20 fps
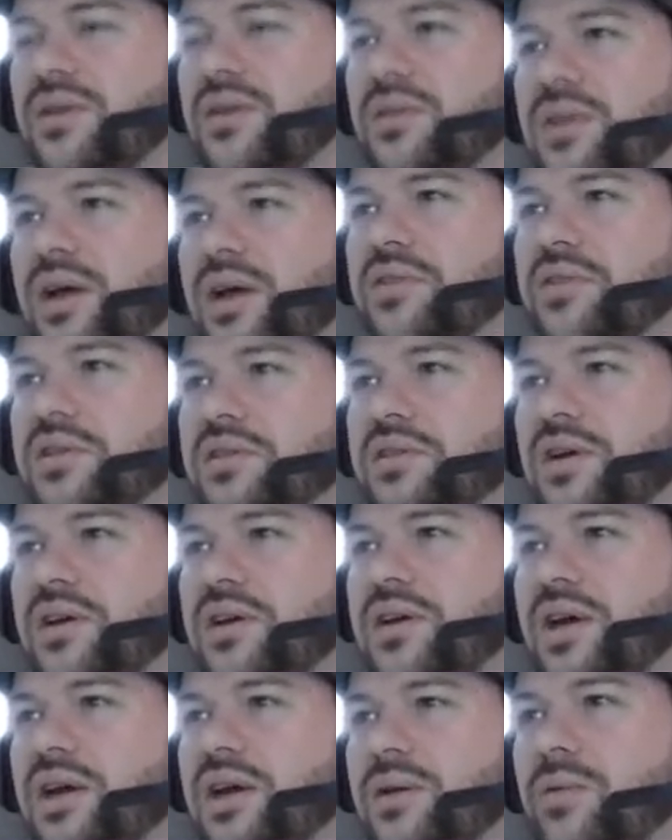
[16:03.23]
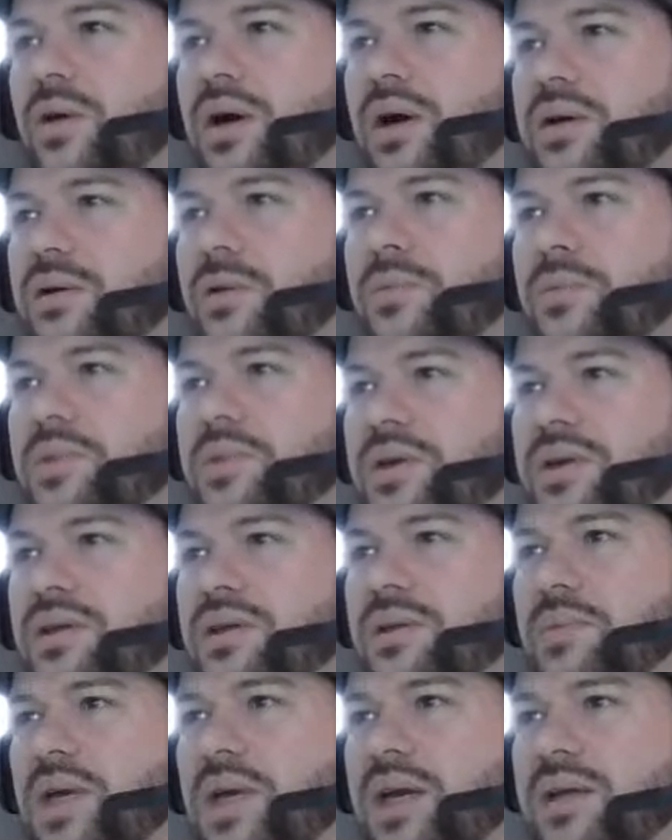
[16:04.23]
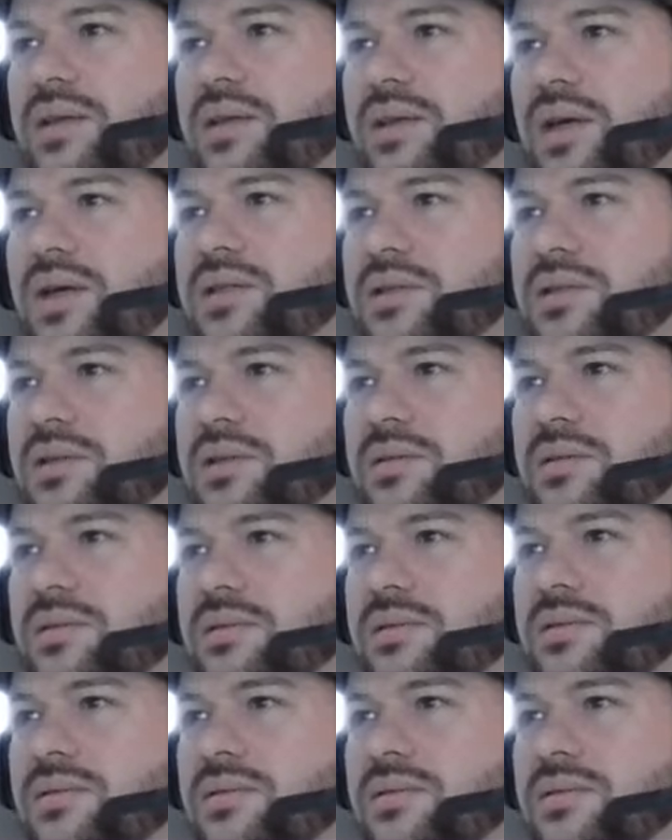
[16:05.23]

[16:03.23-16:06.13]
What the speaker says: left the tight end wide open in the back of the end zone.